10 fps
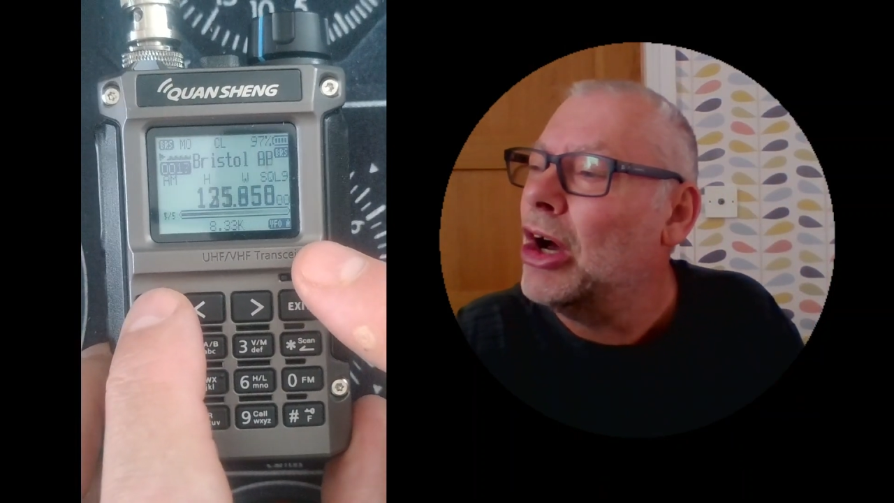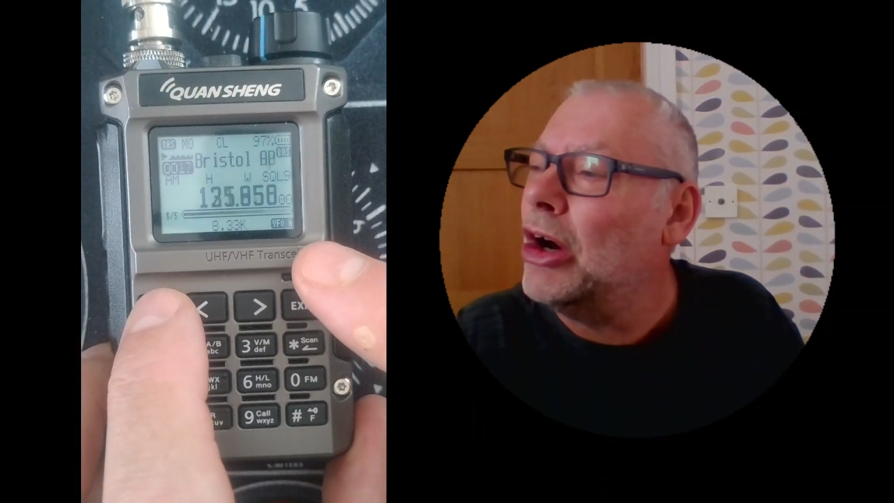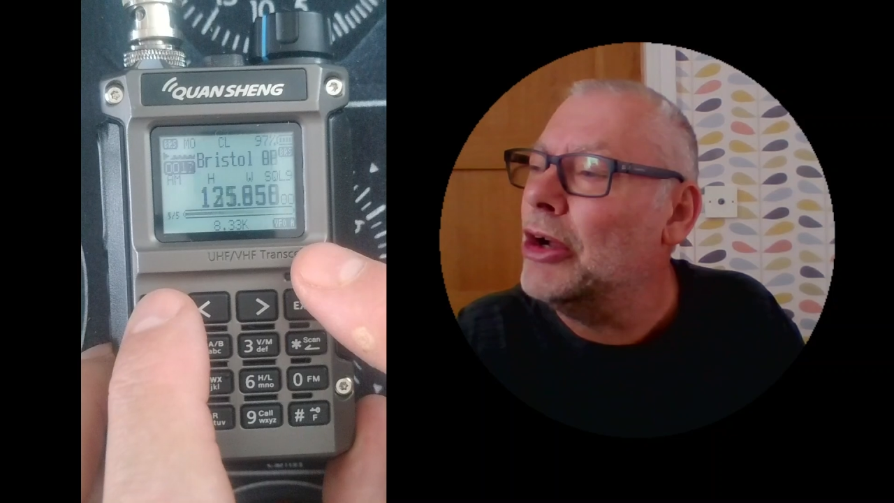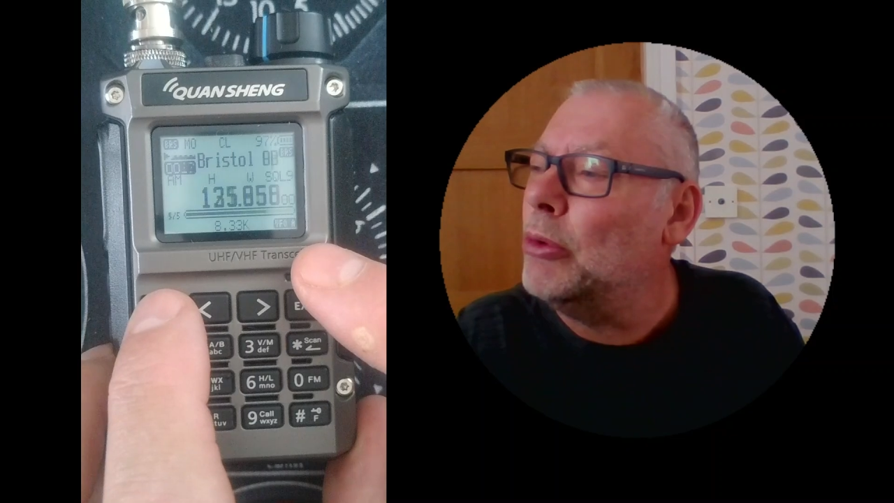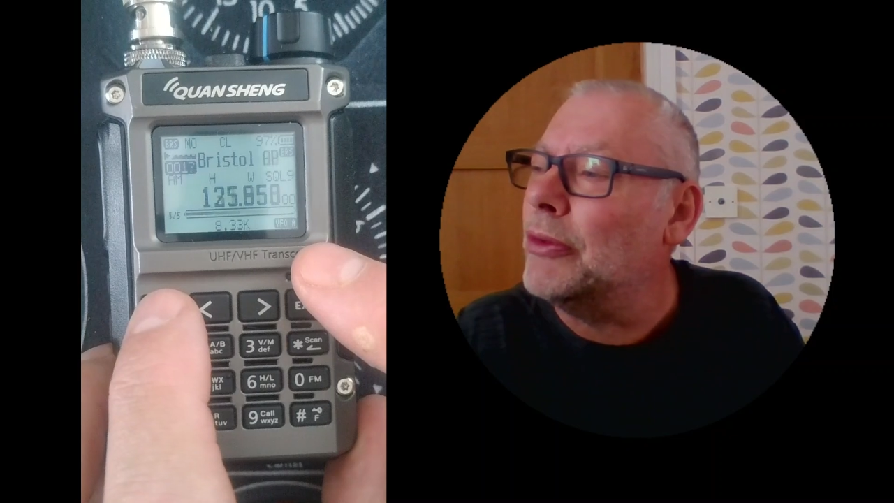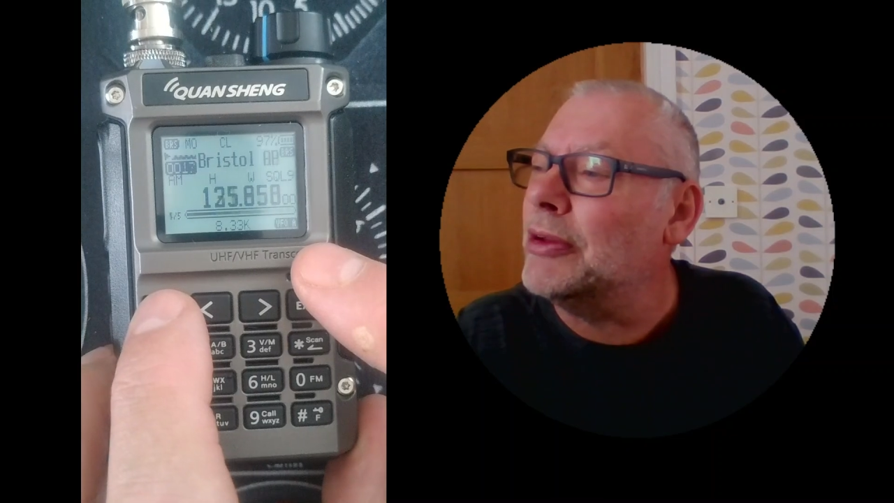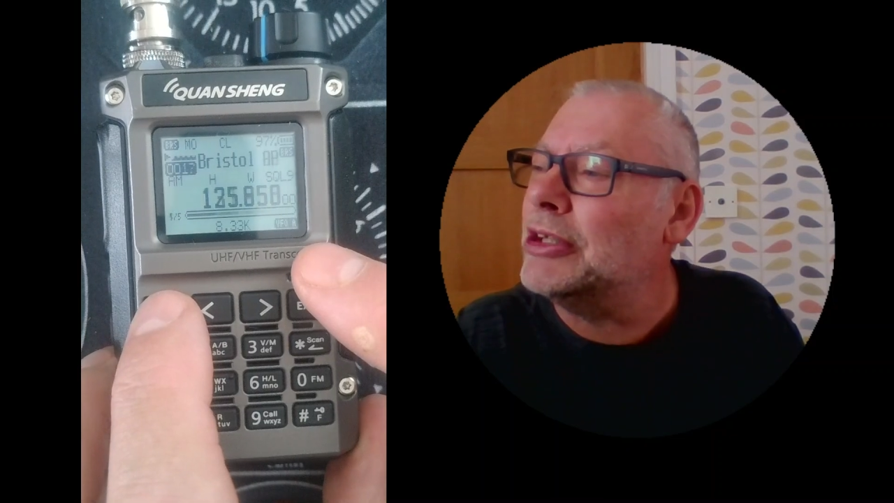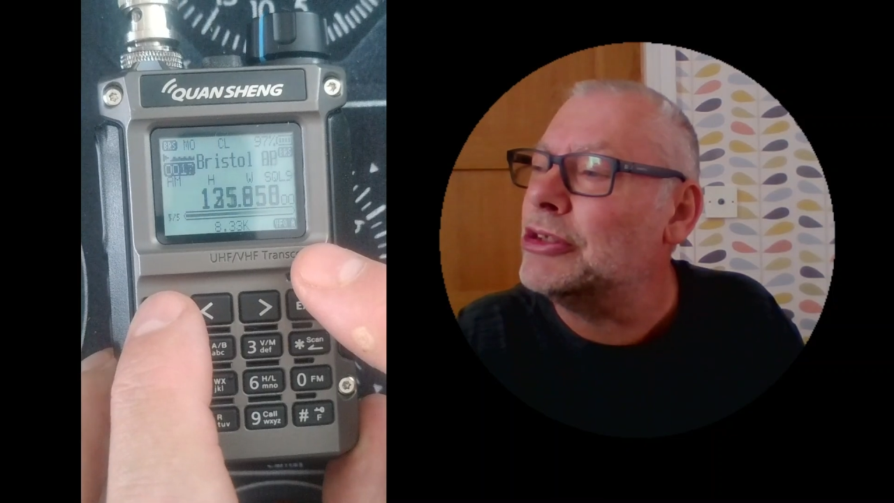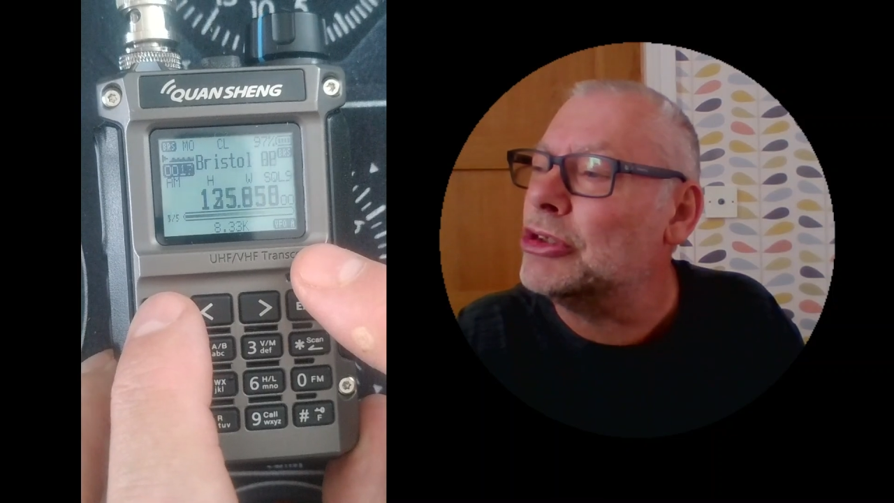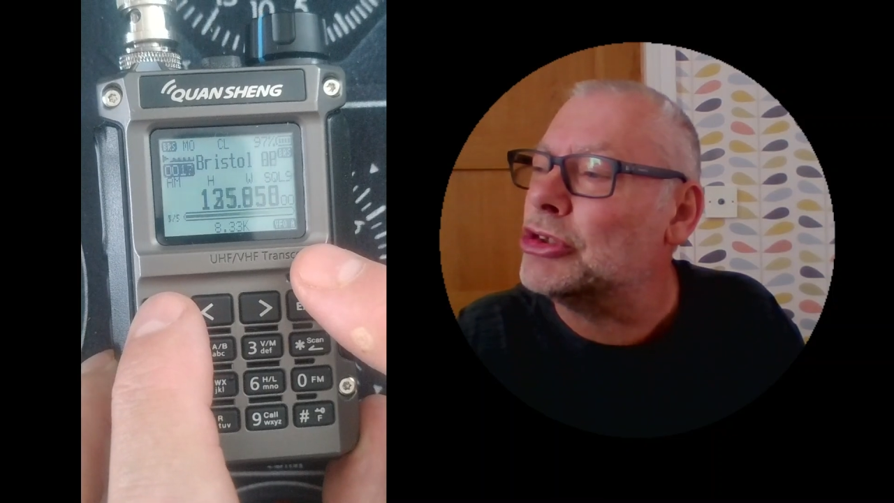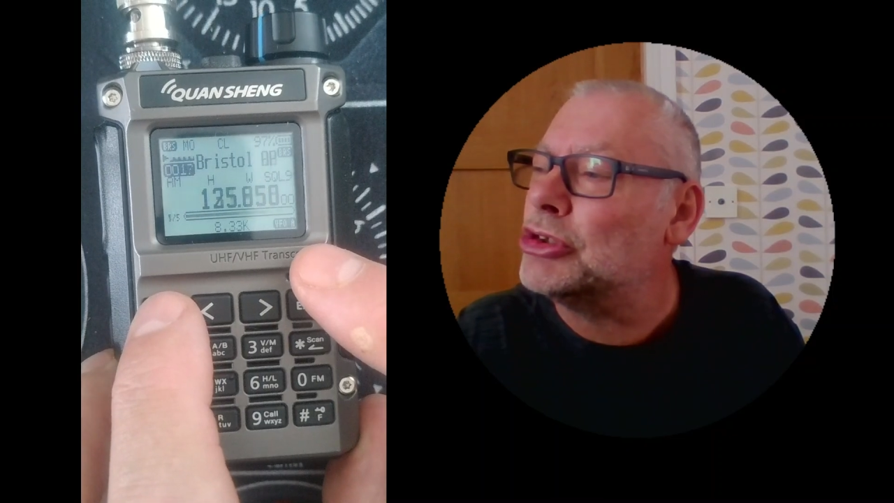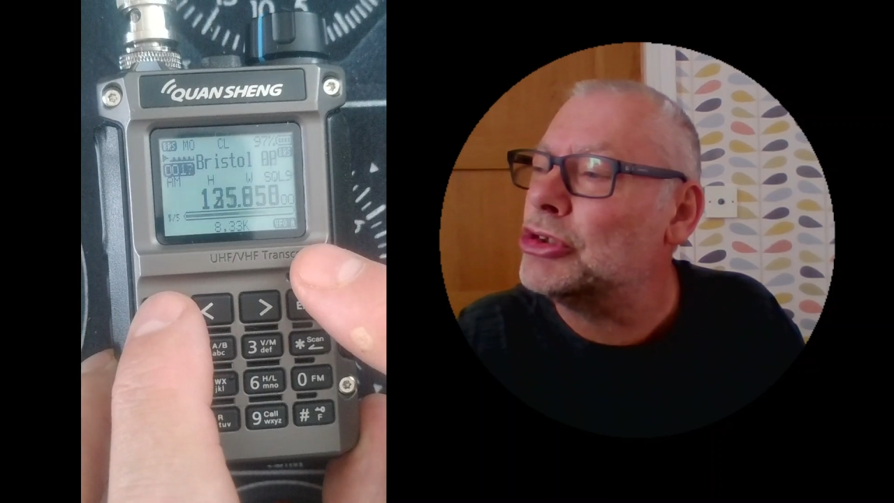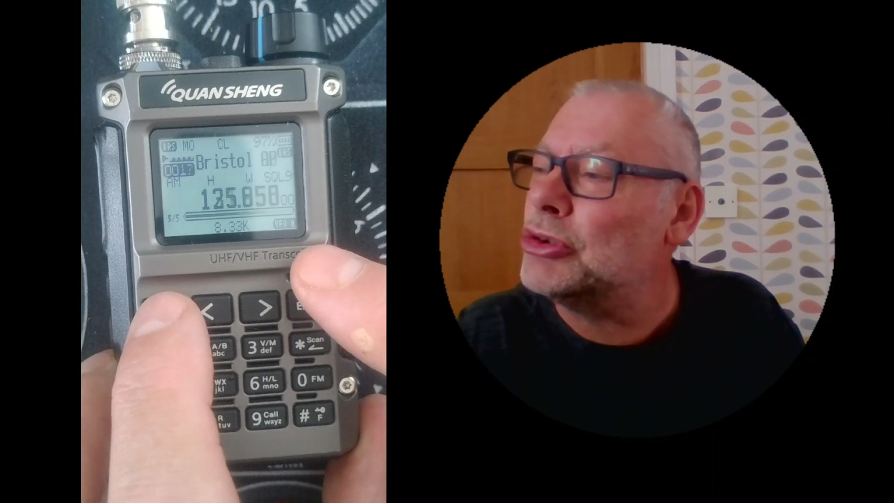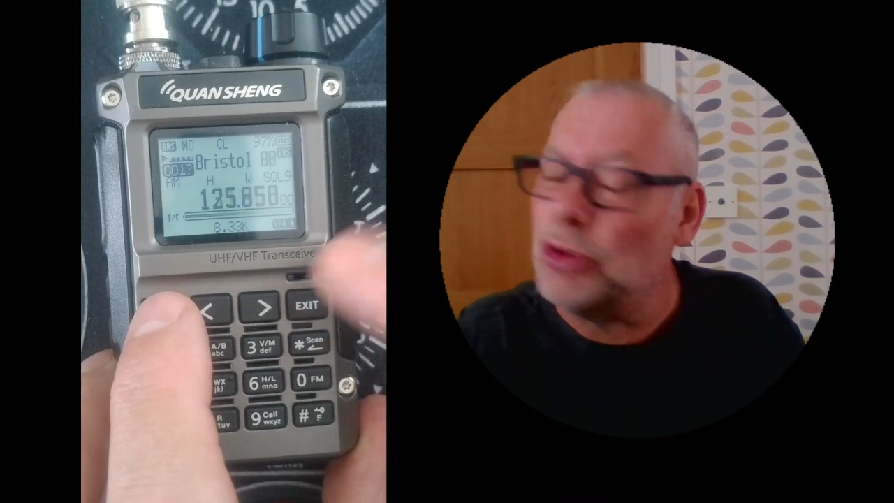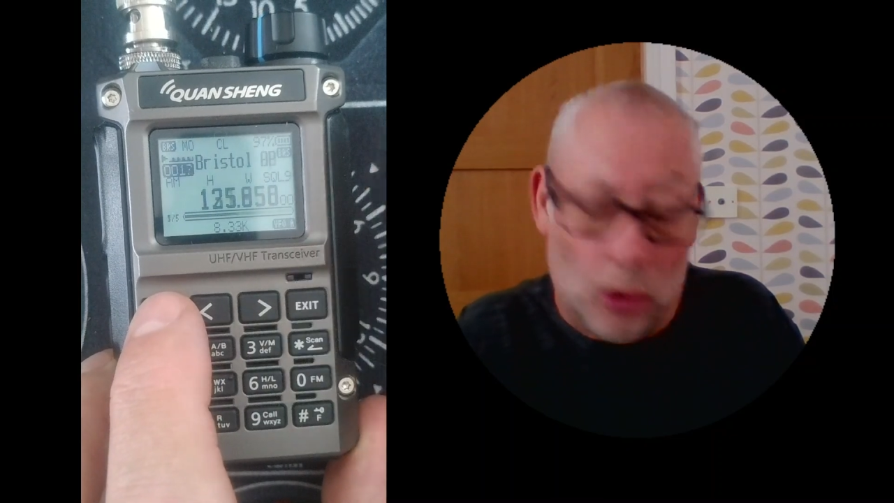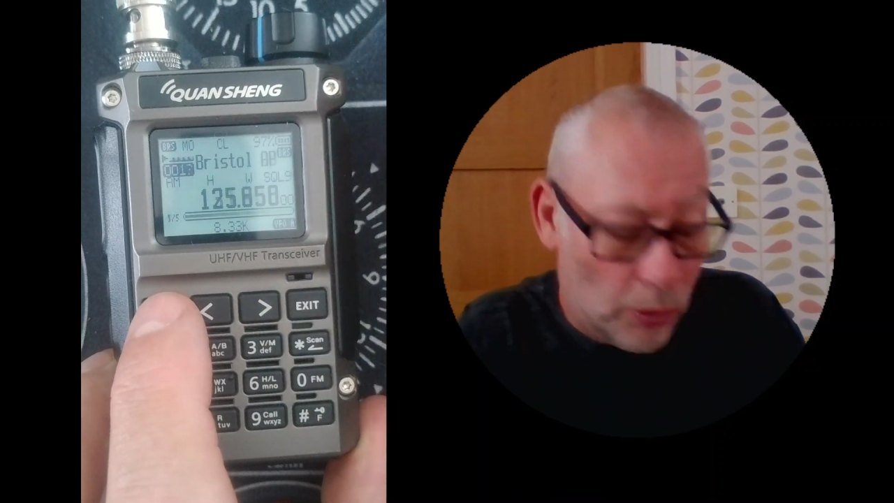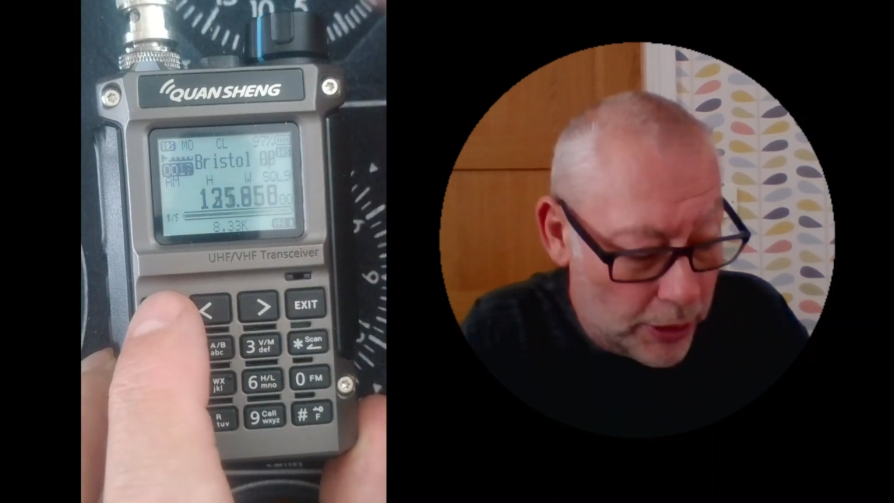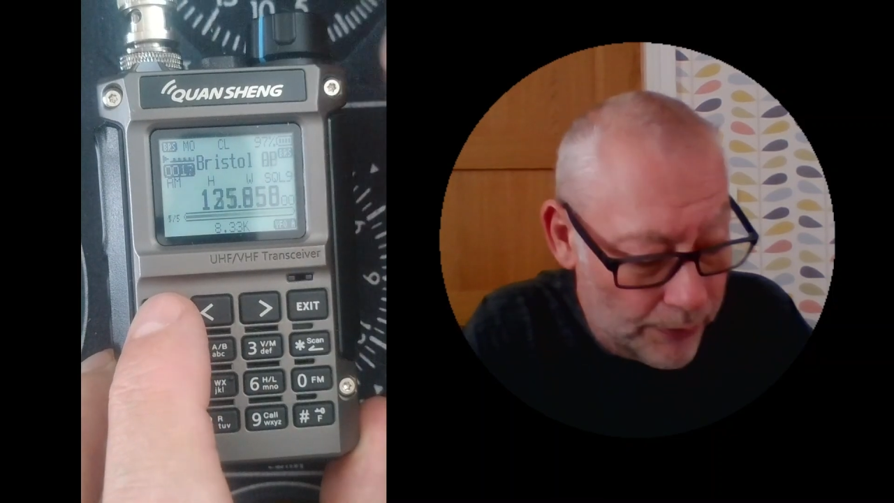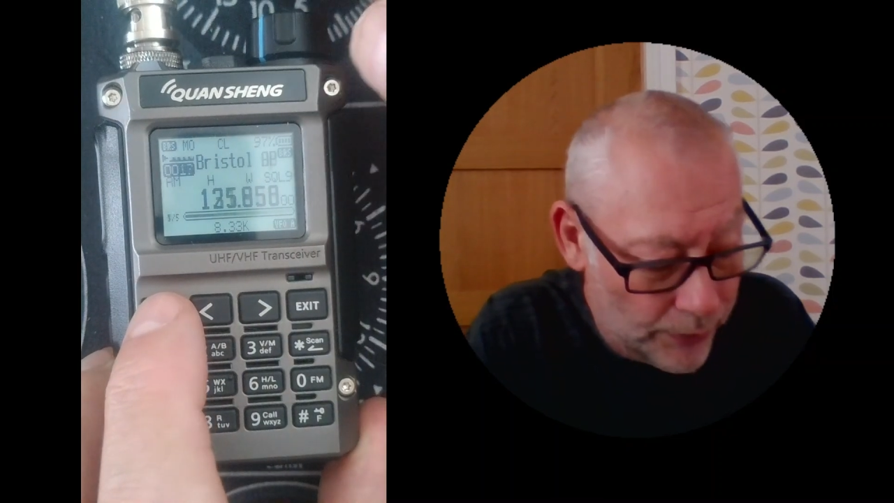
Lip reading: I want this to stop.